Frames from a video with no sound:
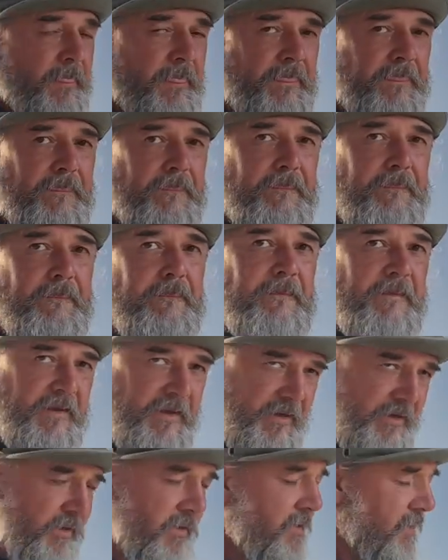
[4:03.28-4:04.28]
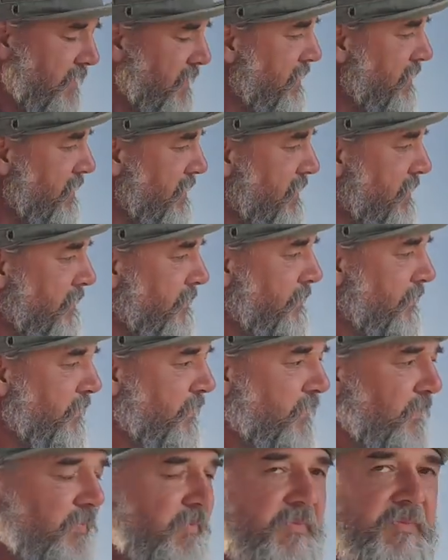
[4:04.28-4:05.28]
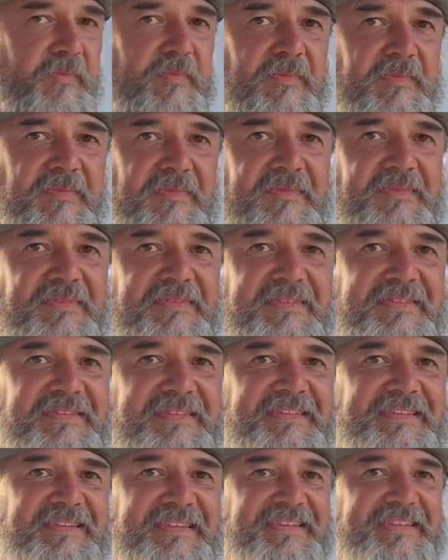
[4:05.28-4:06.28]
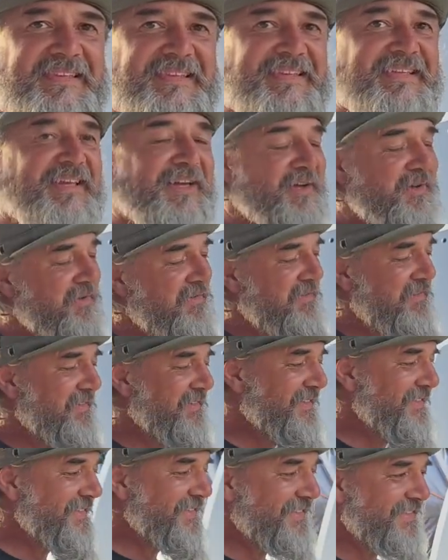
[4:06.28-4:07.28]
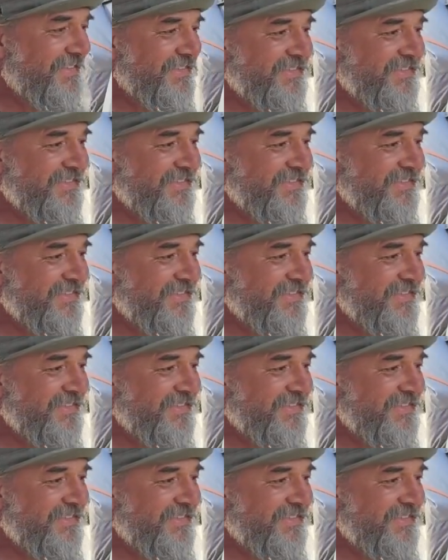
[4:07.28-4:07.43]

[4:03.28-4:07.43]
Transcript: 04. Yeah. Well, that's an old ass minivan a manly man